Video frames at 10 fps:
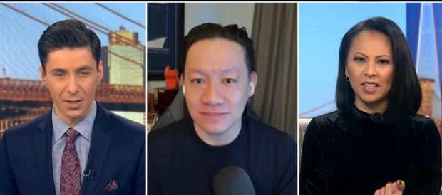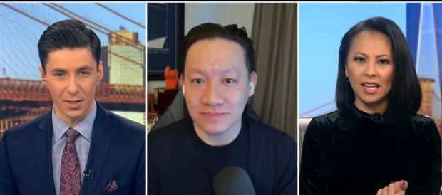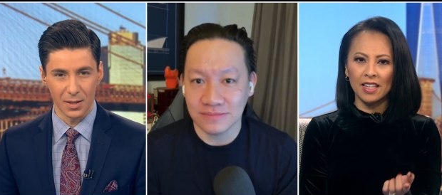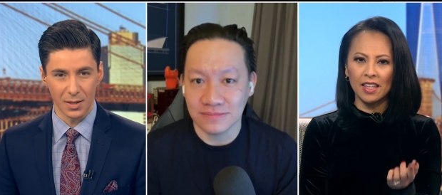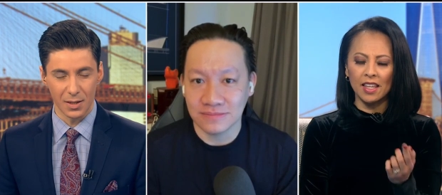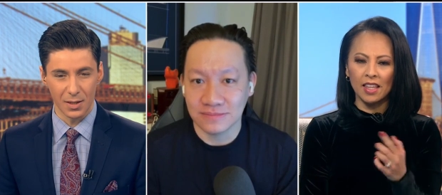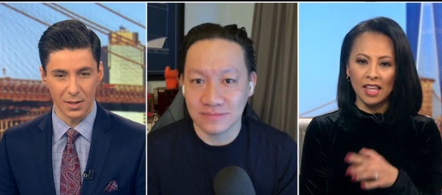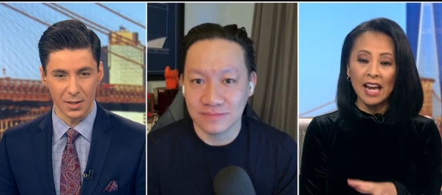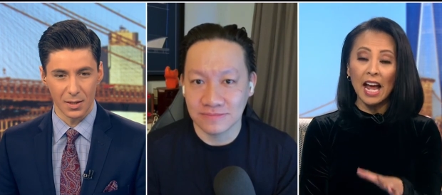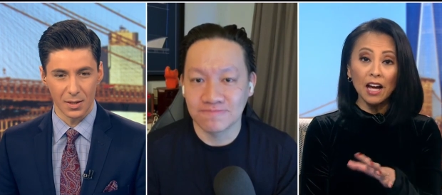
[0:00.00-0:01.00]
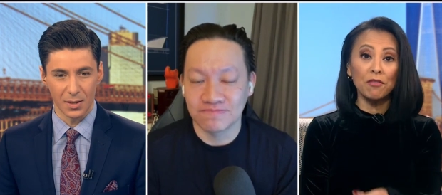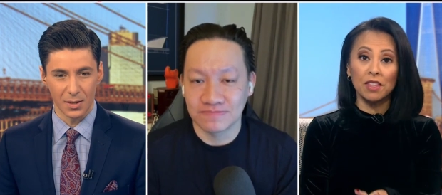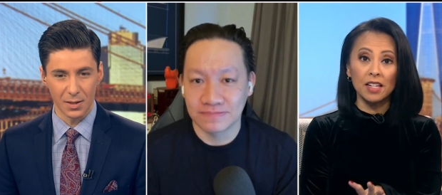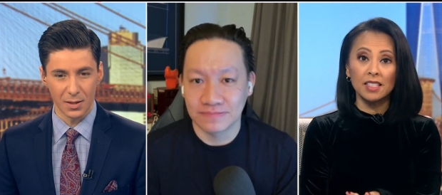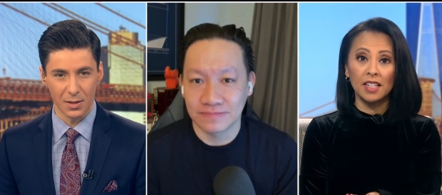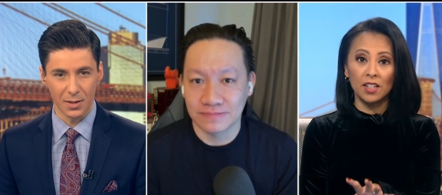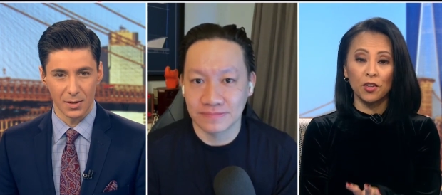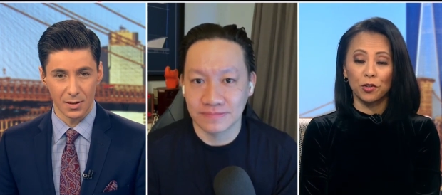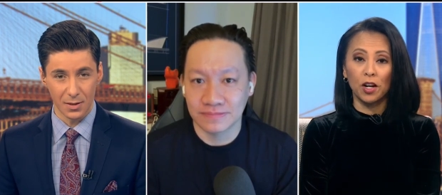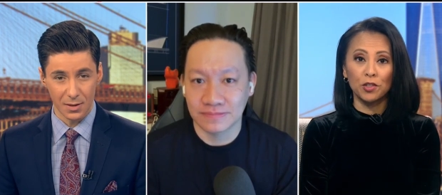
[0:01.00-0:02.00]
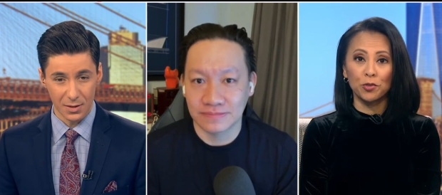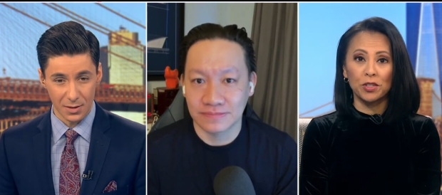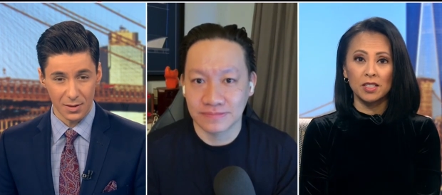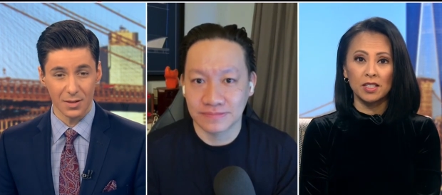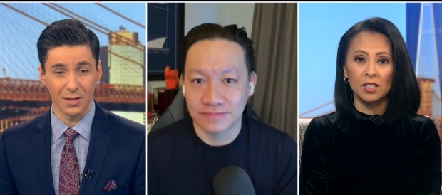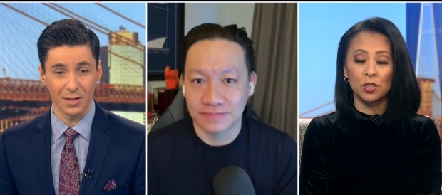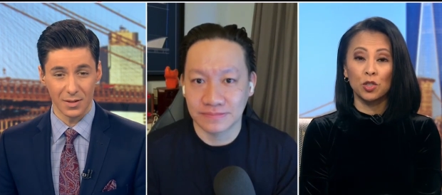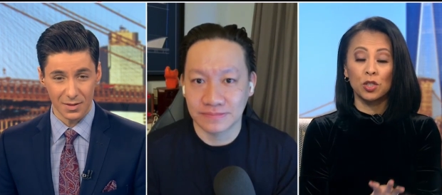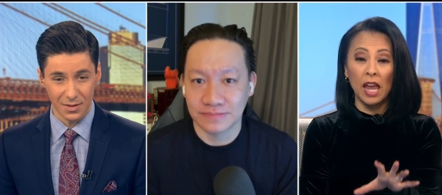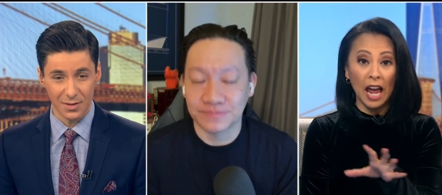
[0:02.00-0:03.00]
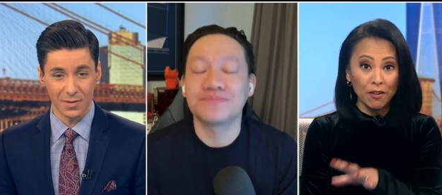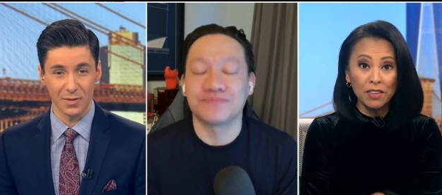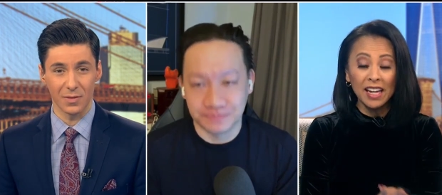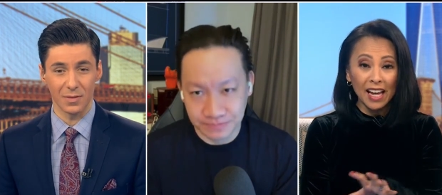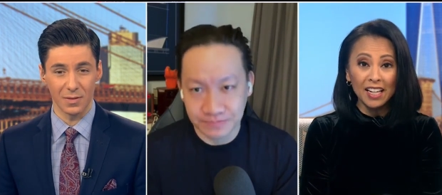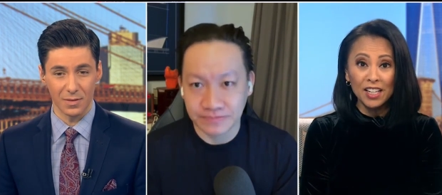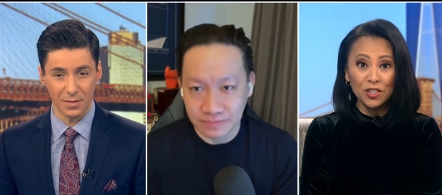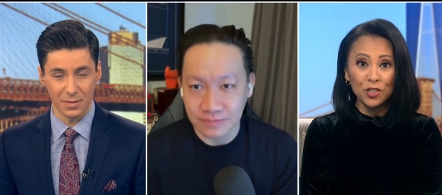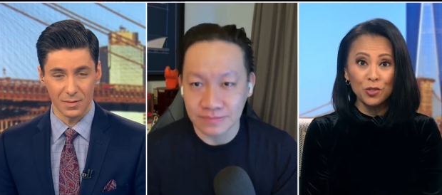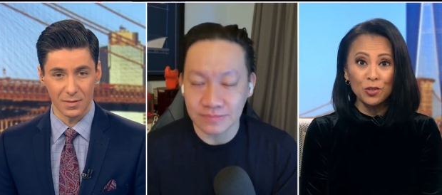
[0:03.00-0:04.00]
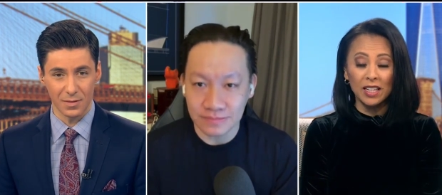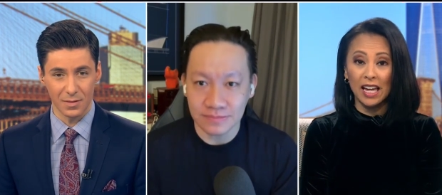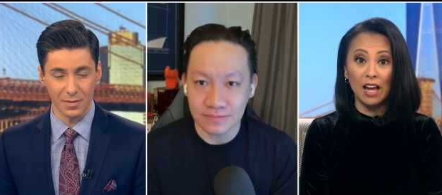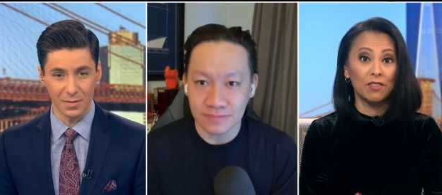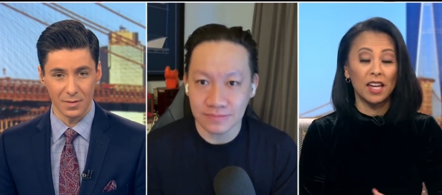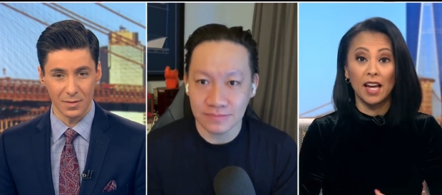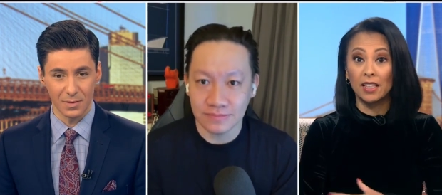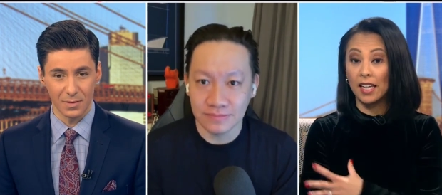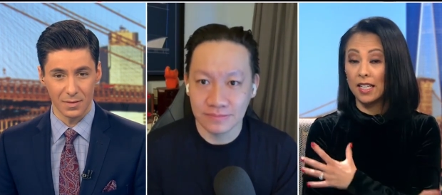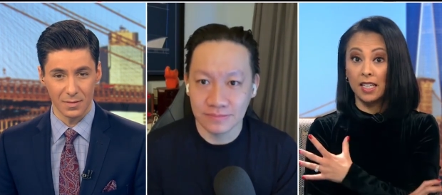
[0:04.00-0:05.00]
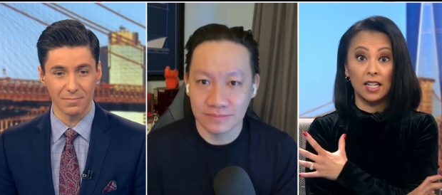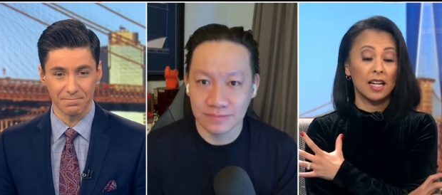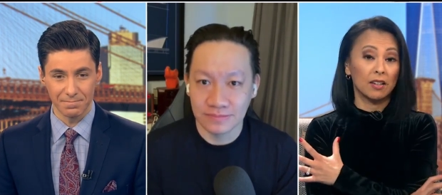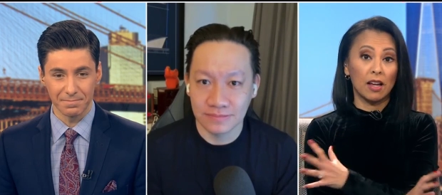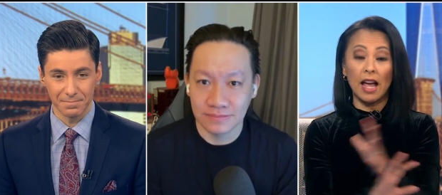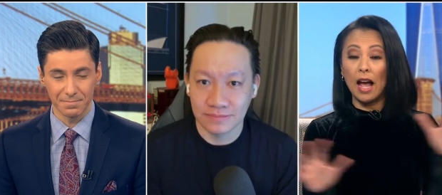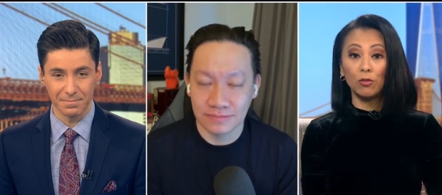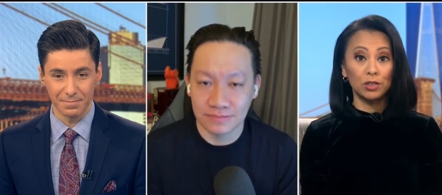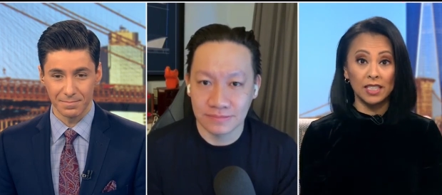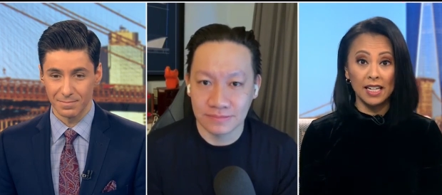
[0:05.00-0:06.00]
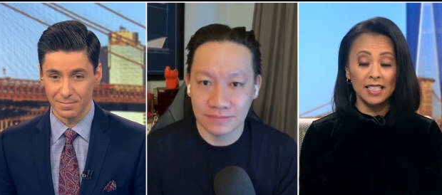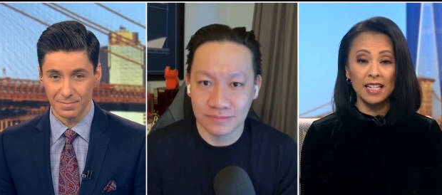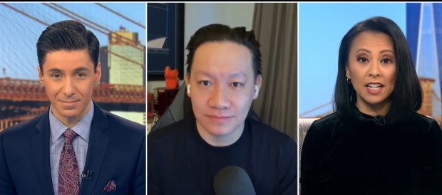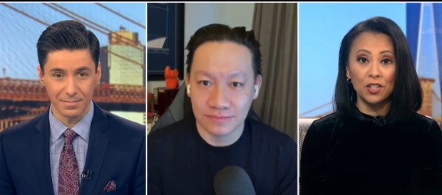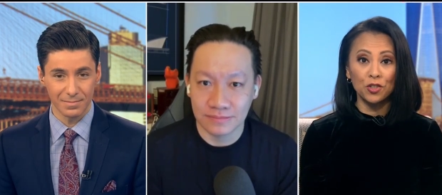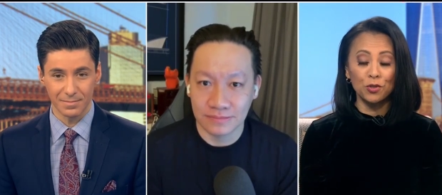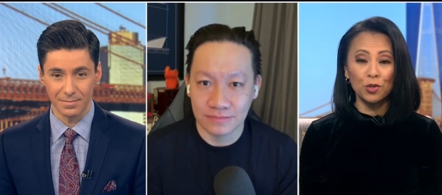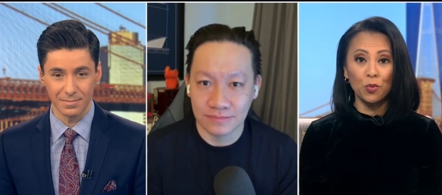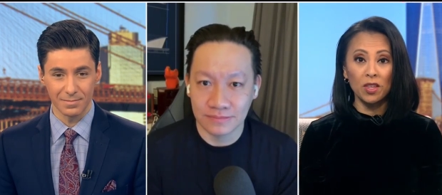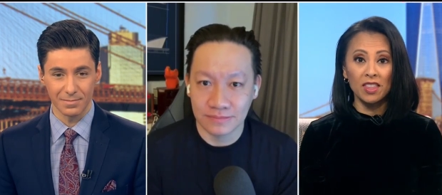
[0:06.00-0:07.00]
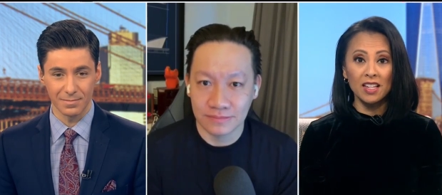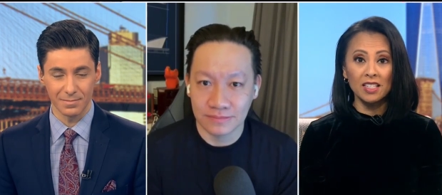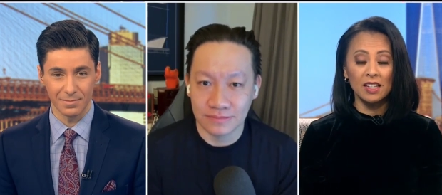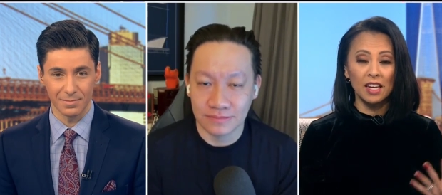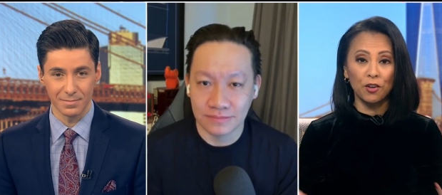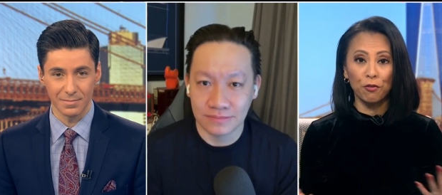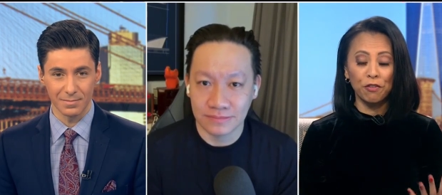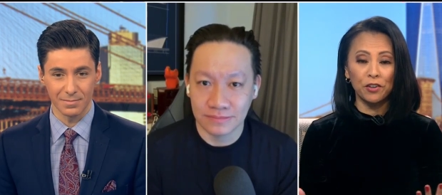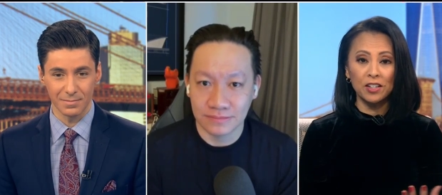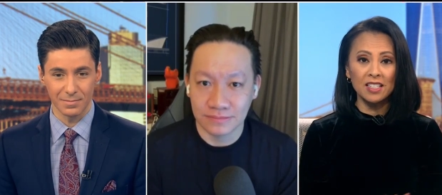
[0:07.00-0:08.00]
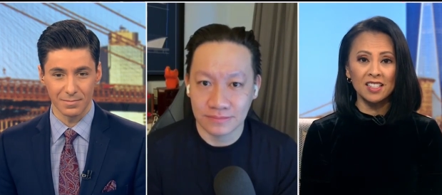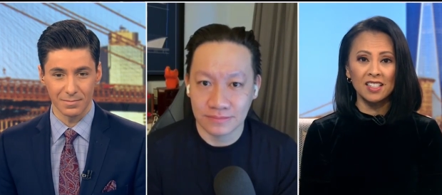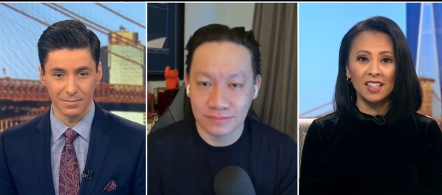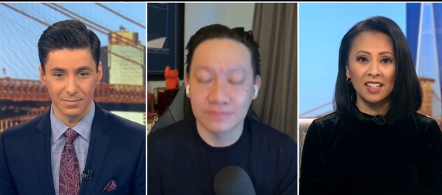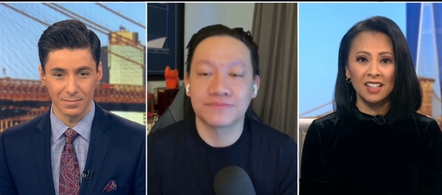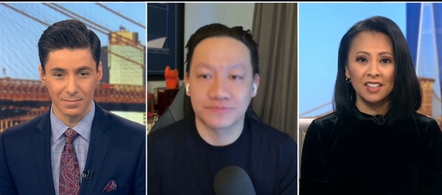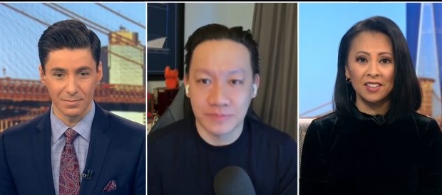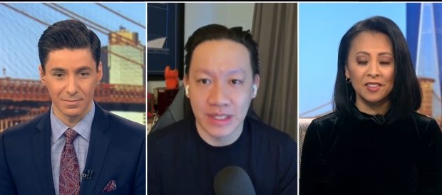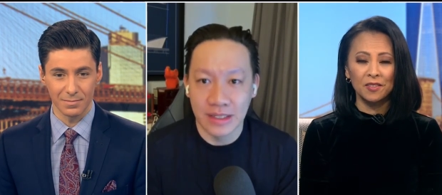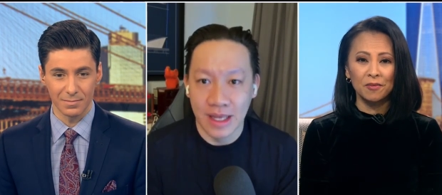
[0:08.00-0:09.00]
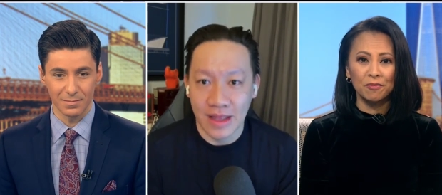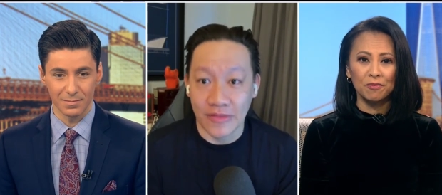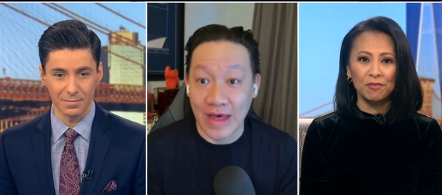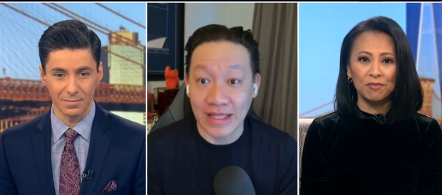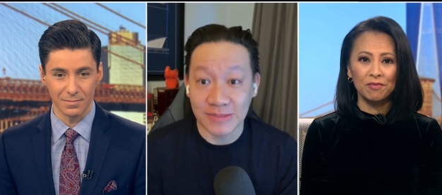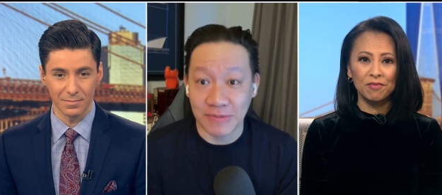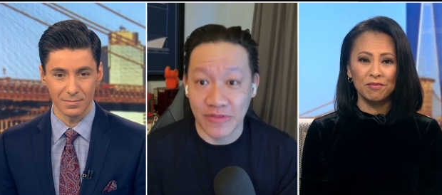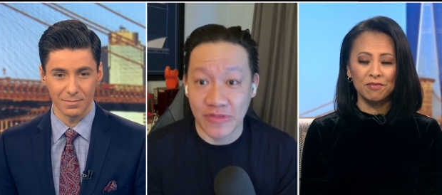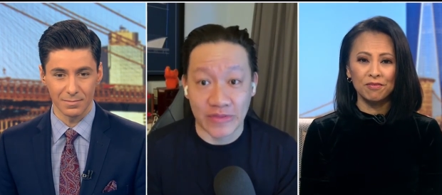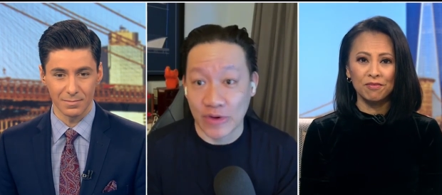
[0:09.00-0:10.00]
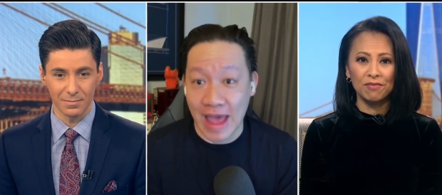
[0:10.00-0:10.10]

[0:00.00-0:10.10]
Speaker 1: that they have this in other countries. Have they had issues? Like, have they had like outstanding issues with this and interference?
Speaker 2: That's been the thing. There